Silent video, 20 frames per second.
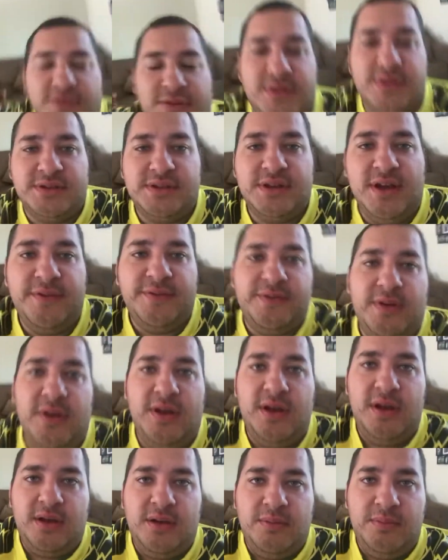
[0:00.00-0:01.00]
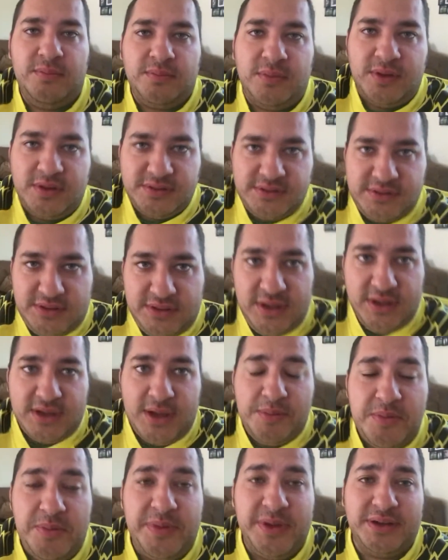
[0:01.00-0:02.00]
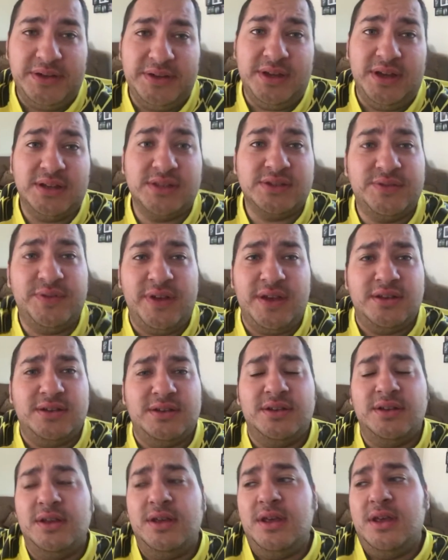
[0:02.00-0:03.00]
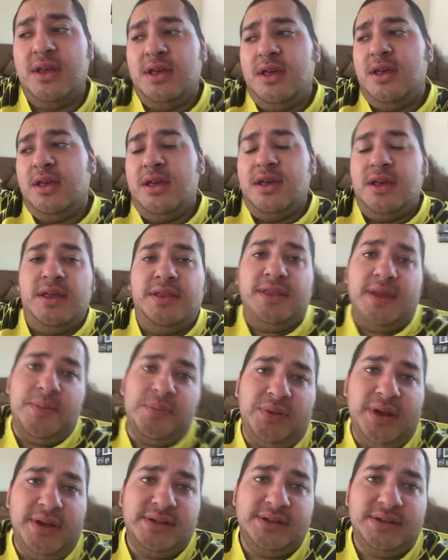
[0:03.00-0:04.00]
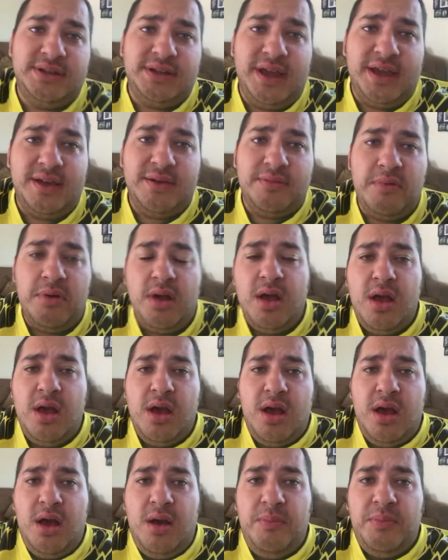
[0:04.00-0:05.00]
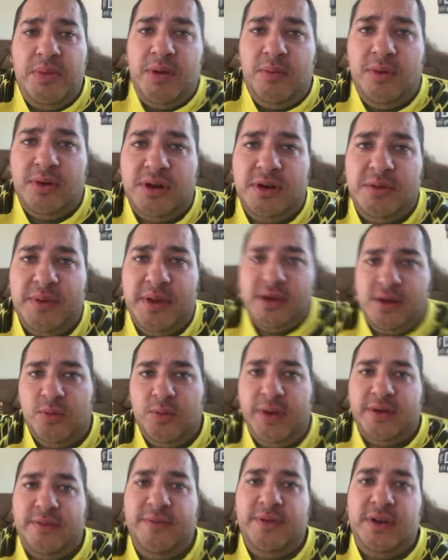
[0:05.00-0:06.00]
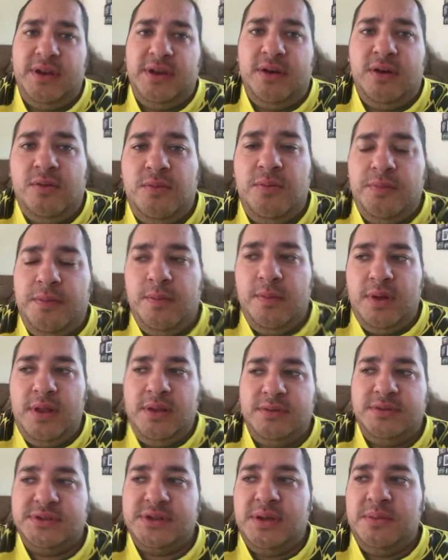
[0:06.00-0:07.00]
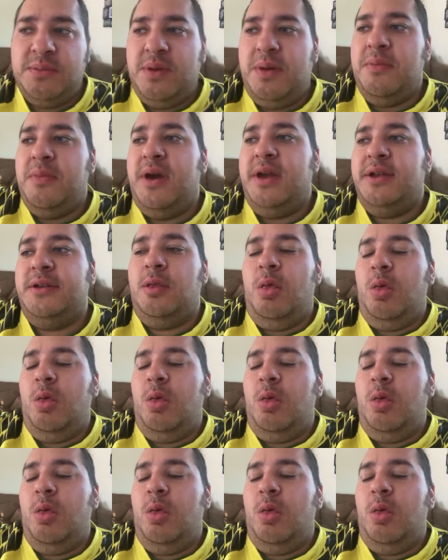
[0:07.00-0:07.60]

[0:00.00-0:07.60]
stuff because I'm a big Ducks fan, and they played today. But I wanted to make a quick video while it was on my mind.